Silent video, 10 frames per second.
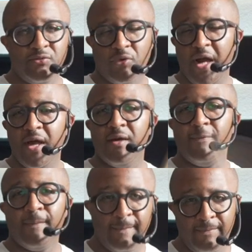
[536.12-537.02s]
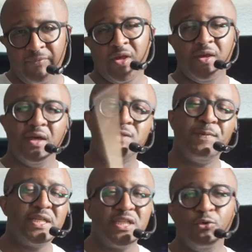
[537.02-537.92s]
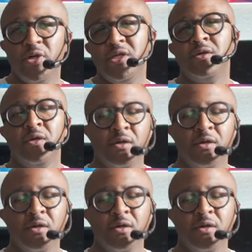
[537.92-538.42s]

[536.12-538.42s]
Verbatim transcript: Right? Especially when you